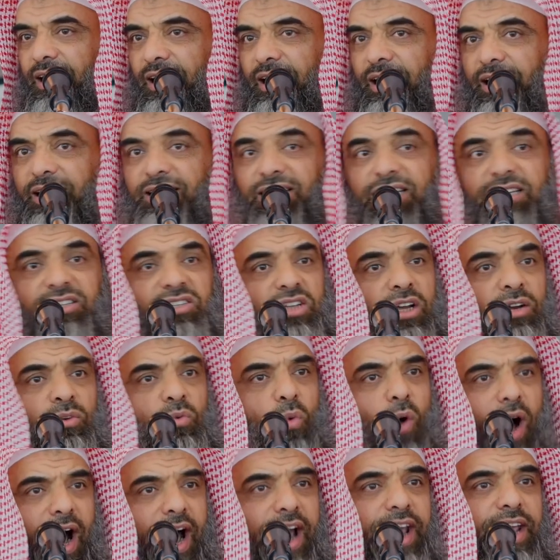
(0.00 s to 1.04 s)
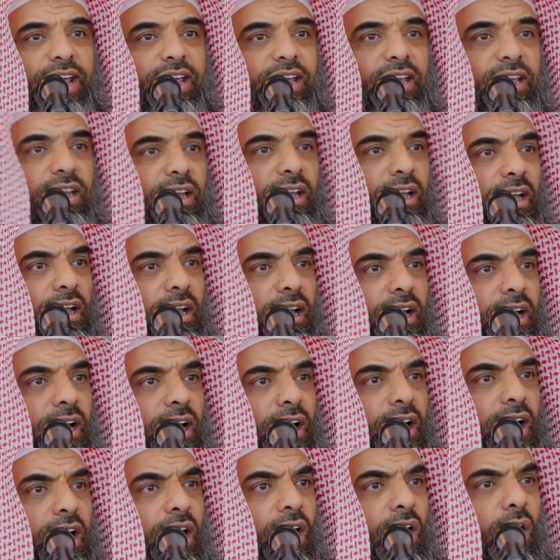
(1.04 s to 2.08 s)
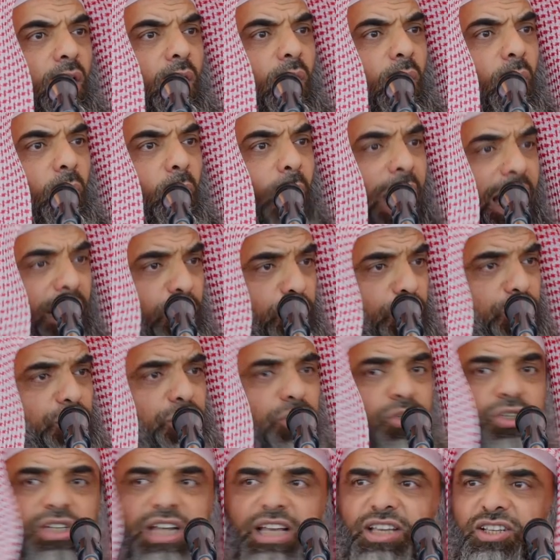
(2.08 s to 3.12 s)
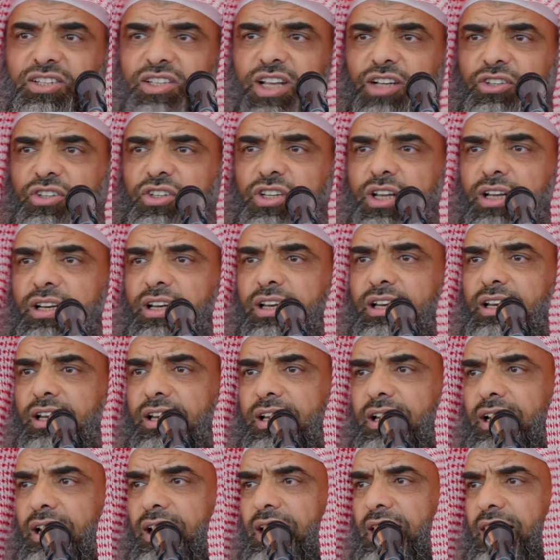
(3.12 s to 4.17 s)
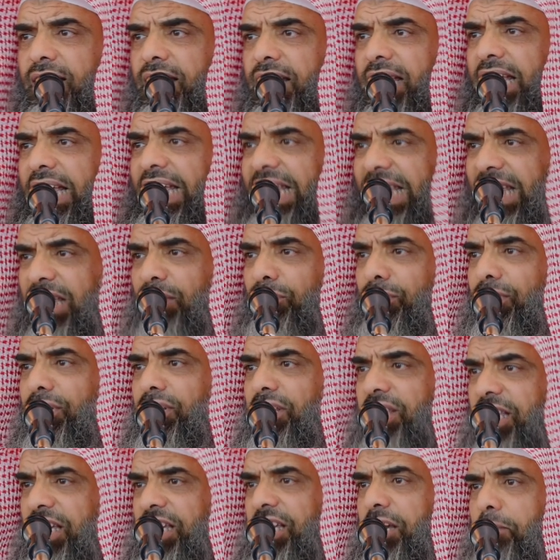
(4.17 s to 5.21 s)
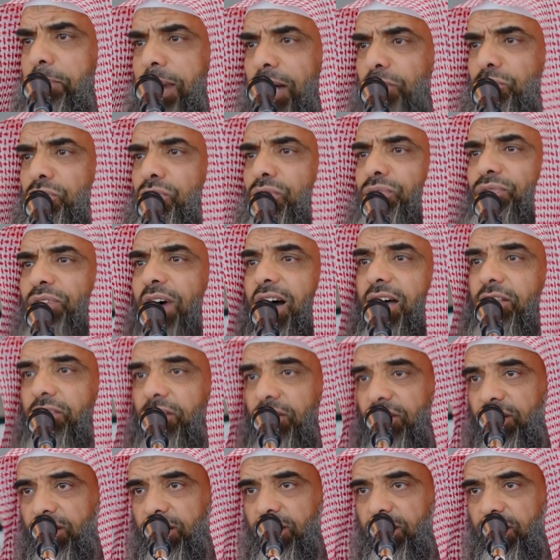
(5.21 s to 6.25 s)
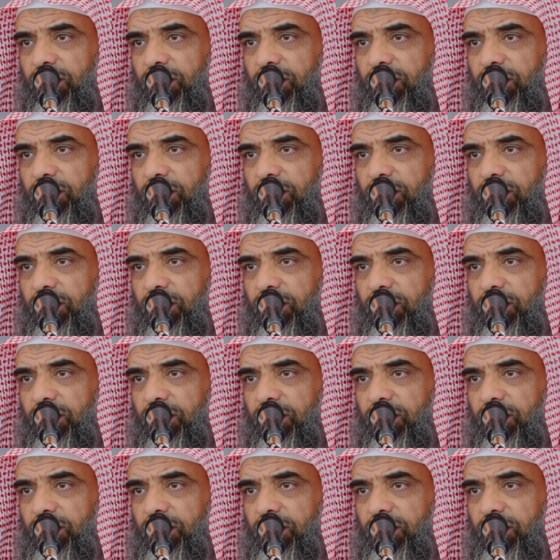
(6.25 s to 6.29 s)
He said, Son, why? Why would you say such an evil thing about your father?